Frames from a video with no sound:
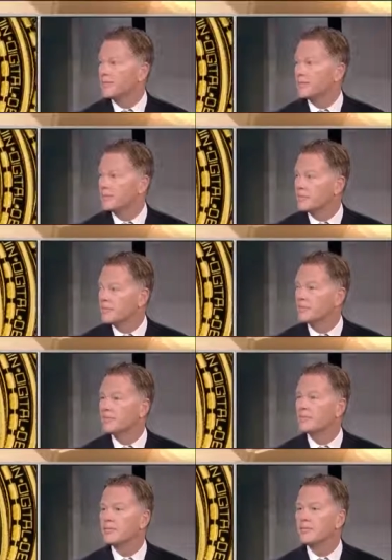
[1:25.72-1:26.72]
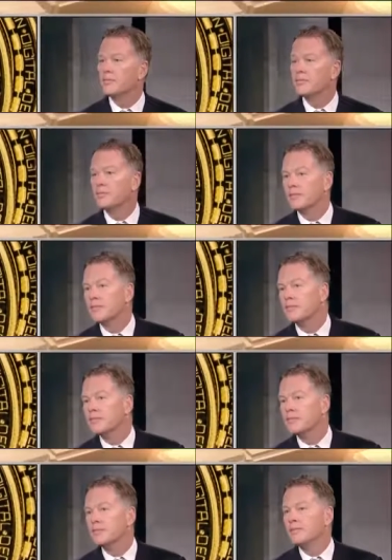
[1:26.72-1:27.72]
But just because
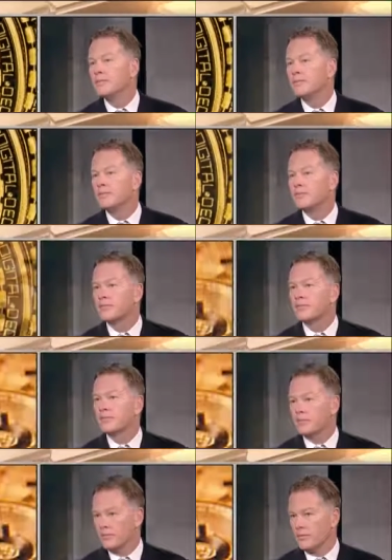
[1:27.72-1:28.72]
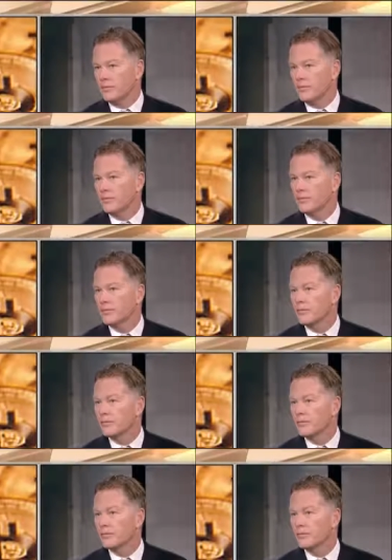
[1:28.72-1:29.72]
this Bitcoin
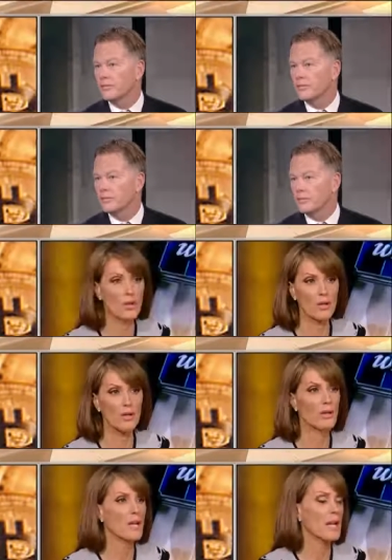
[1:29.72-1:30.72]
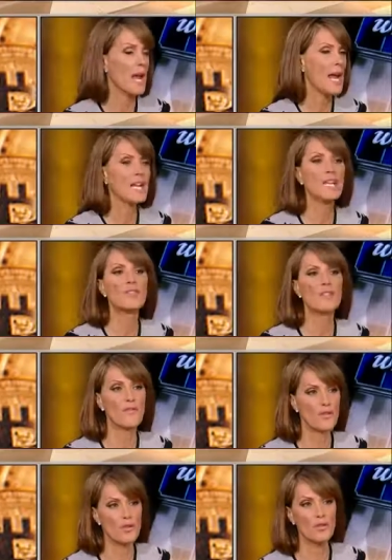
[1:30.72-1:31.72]
has a future and is the
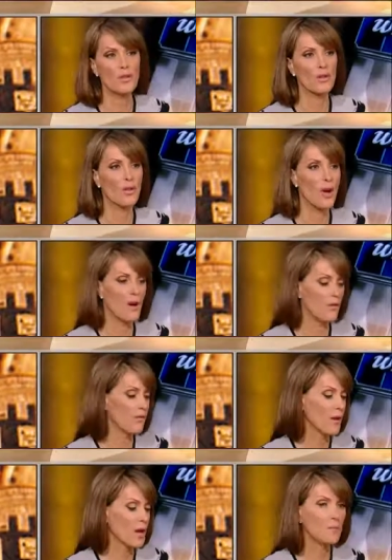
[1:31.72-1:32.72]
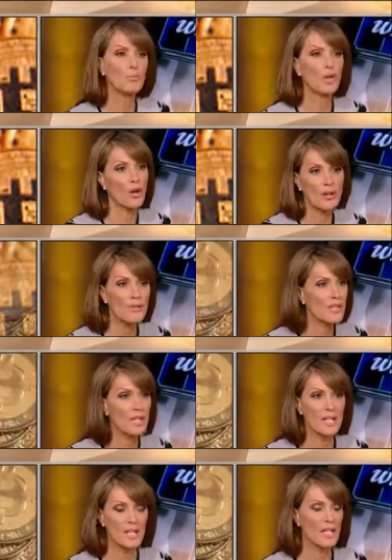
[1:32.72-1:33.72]
future of
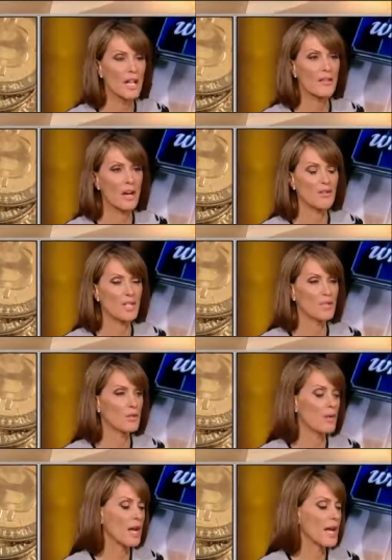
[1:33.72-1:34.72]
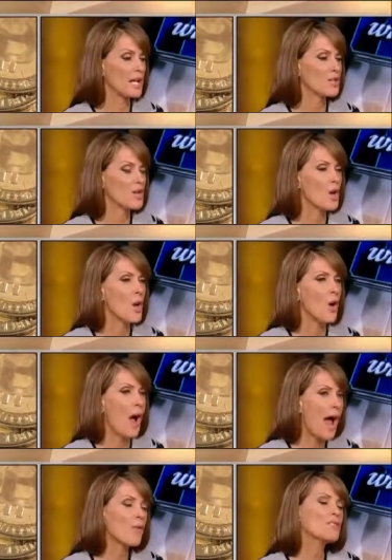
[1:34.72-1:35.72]
currency in our digital age,
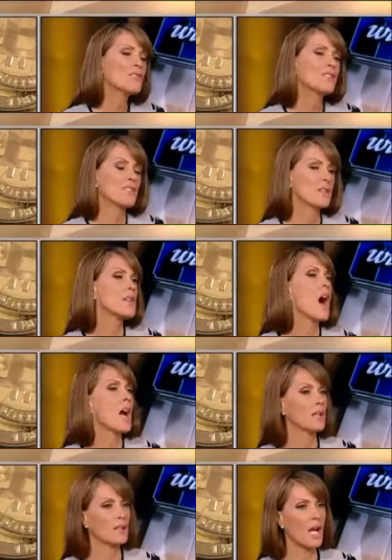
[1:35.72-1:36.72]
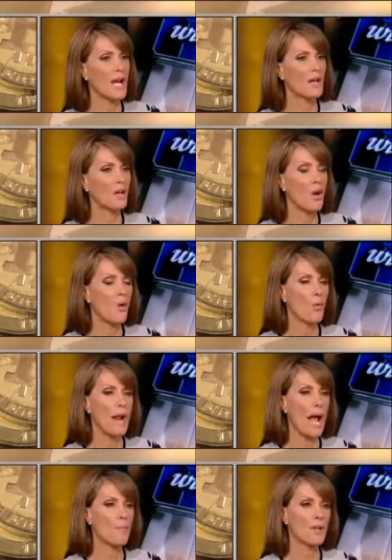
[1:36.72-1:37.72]
how is this not like what
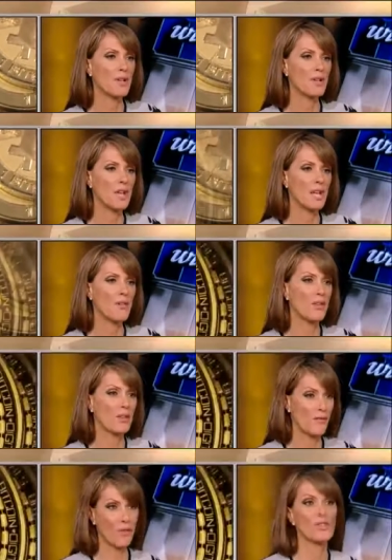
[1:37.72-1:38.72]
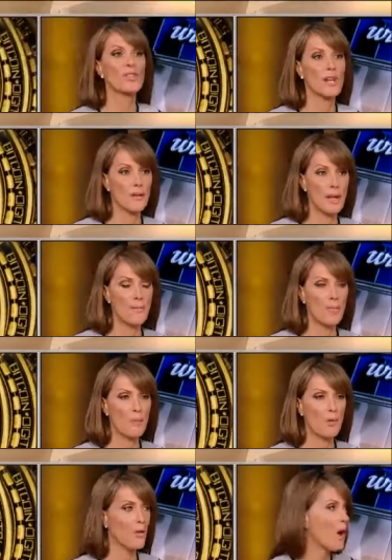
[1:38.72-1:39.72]
happened in the first internet
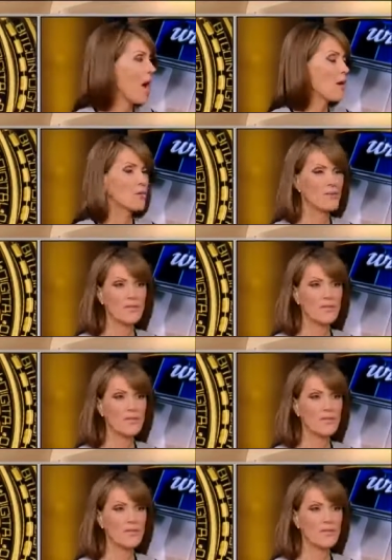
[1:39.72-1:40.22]
bubble? I